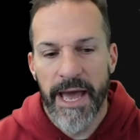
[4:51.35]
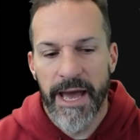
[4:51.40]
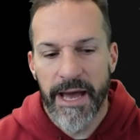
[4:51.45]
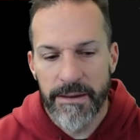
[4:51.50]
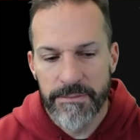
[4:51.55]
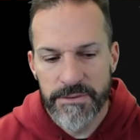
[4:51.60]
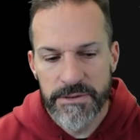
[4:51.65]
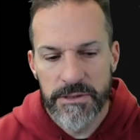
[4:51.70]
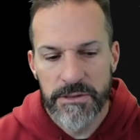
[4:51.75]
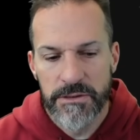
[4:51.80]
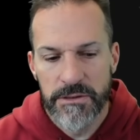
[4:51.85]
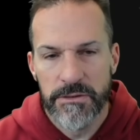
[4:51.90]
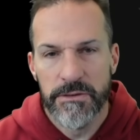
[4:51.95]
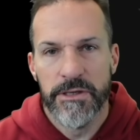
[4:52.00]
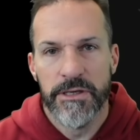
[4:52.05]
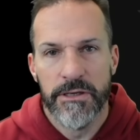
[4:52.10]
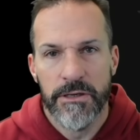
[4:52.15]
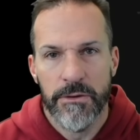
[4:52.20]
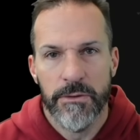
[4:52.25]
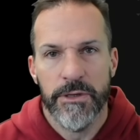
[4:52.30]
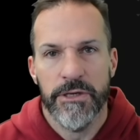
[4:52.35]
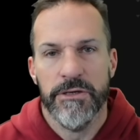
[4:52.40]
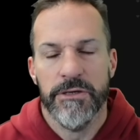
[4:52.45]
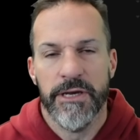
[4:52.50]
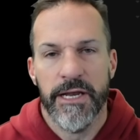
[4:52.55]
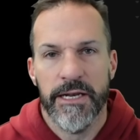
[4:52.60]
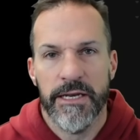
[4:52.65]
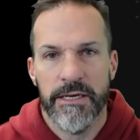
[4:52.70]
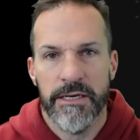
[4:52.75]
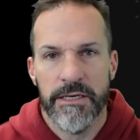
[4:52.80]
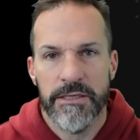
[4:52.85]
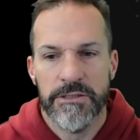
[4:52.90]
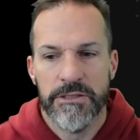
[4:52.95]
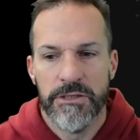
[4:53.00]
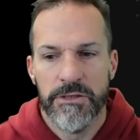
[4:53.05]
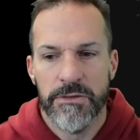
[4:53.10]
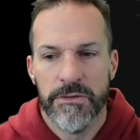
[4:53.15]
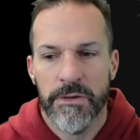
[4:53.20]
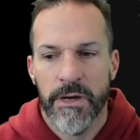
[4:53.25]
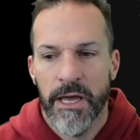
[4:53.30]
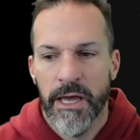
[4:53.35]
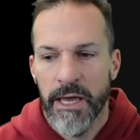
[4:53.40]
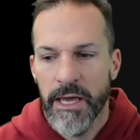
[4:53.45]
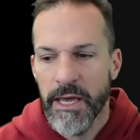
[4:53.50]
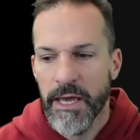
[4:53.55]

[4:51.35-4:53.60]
absolutely know what you're getting into